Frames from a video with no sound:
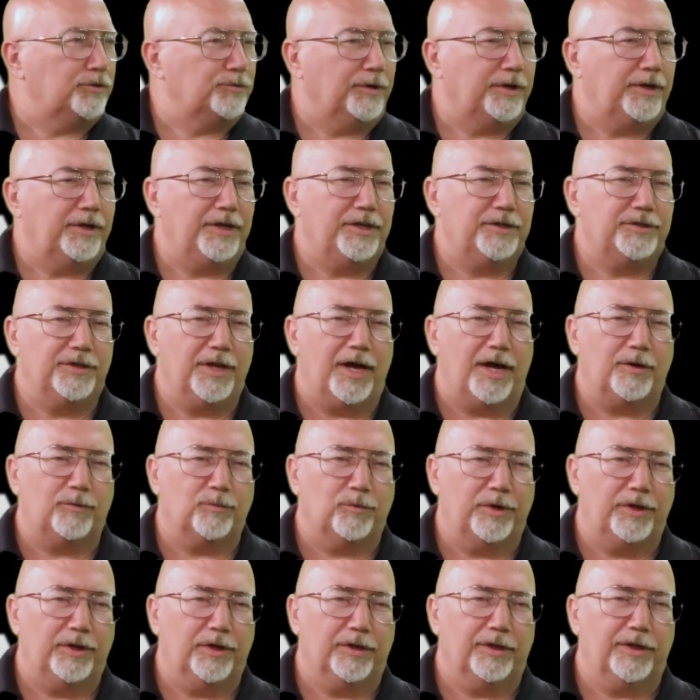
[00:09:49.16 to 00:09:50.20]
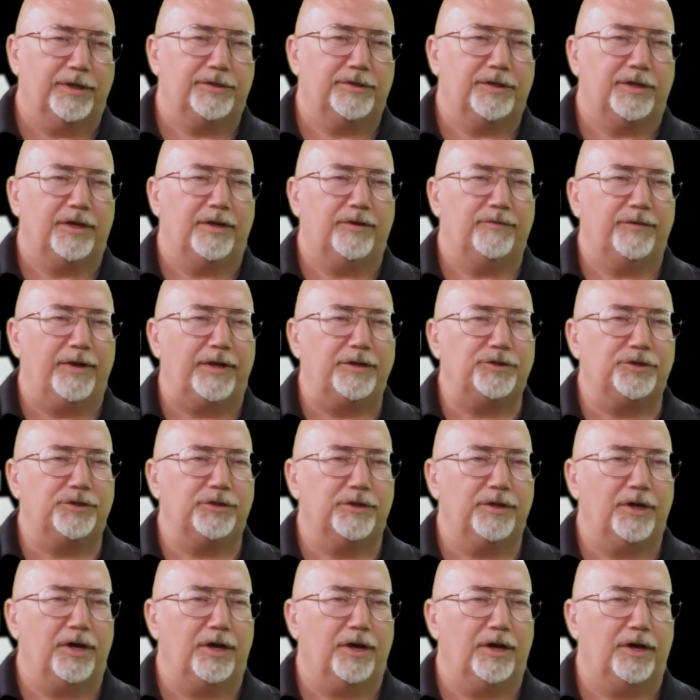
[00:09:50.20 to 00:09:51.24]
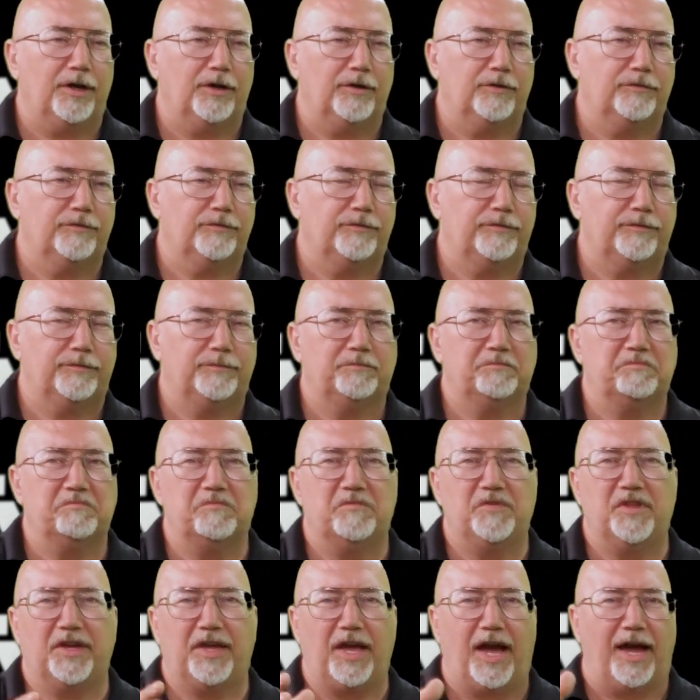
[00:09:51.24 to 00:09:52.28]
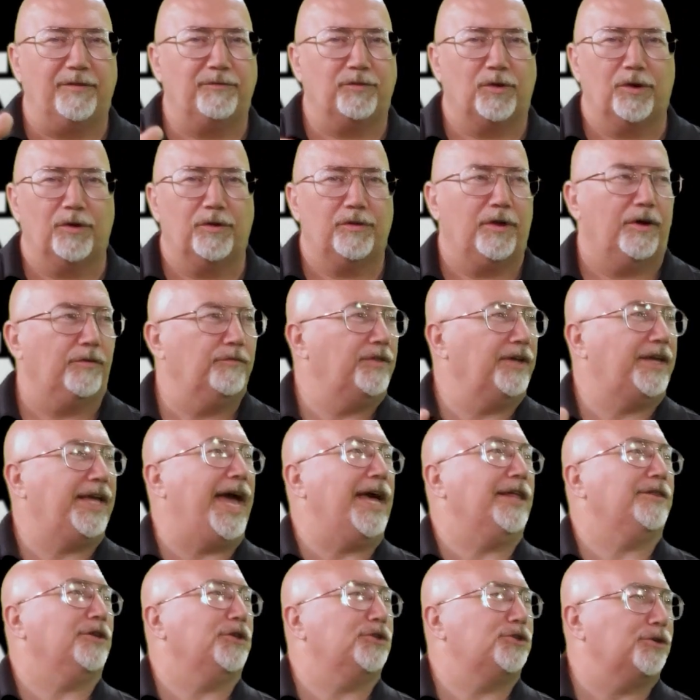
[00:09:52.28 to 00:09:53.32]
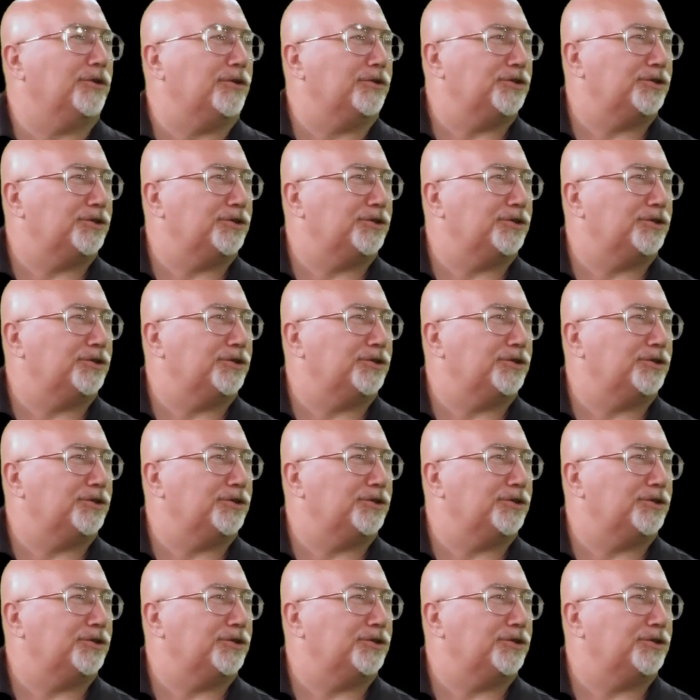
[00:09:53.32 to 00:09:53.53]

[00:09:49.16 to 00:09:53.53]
Trinity's not real. It's an invention of the I've heard of the Catholic Church.